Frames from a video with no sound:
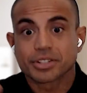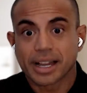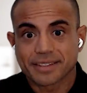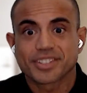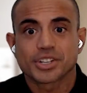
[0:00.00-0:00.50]

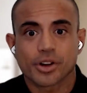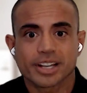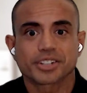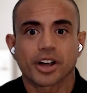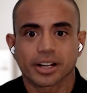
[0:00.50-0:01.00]
I've
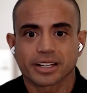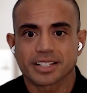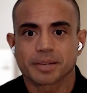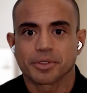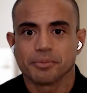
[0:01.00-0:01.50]
started talking to
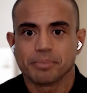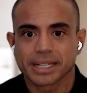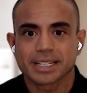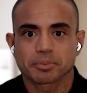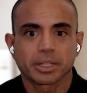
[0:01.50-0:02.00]
some of the
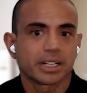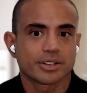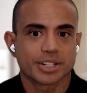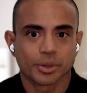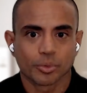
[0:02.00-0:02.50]
biggest
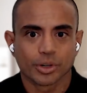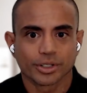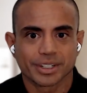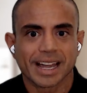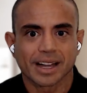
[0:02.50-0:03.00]
players in the
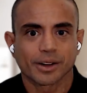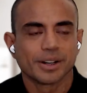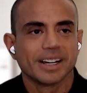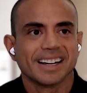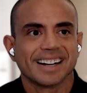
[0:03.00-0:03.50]
world now.
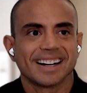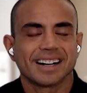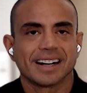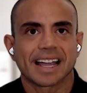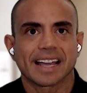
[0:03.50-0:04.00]

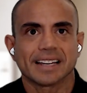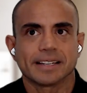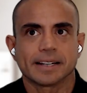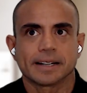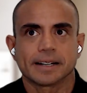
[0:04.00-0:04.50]

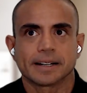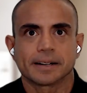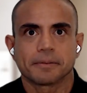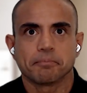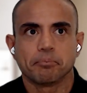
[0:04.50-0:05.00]

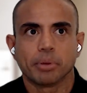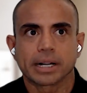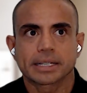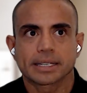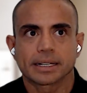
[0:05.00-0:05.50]

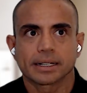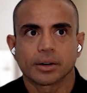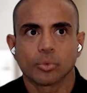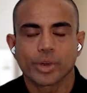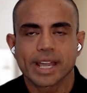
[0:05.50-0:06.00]
But
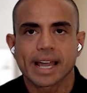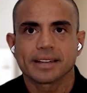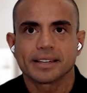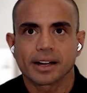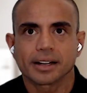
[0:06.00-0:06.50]
we
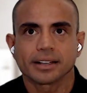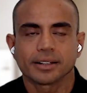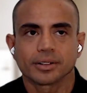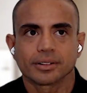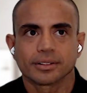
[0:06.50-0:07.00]
had
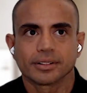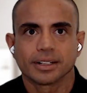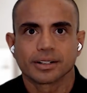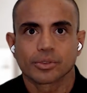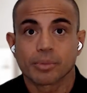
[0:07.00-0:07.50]
done,
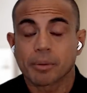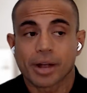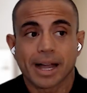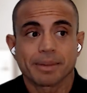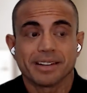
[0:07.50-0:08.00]
remember,
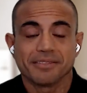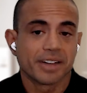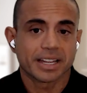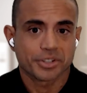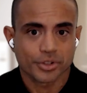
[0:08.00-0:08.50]
I'm an
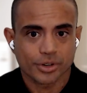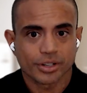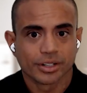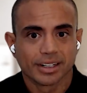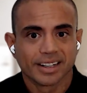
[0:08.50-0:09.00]
investor,
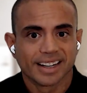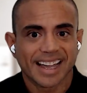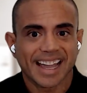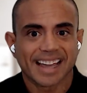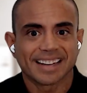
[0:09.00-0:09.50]

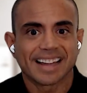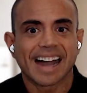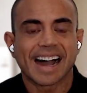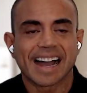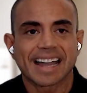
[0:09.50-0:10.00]
and
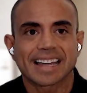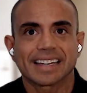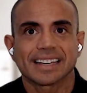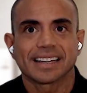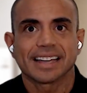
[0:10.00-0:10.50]

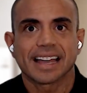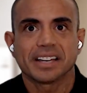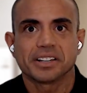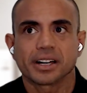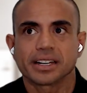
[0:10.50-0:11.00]
I
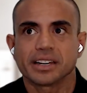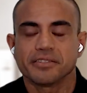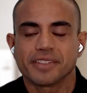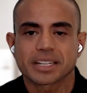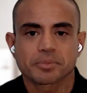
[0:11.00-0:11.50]
had done an
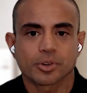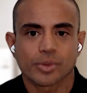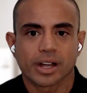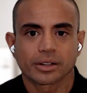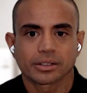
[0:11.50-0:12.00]
investment
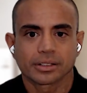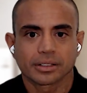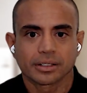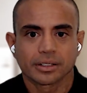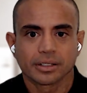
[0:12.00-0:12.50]
round
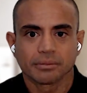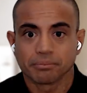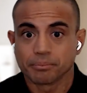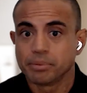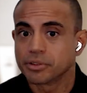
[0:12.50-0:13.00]

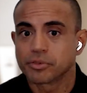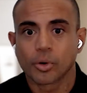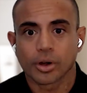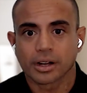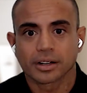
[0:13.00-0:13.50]

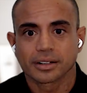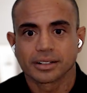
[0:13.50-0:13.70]
before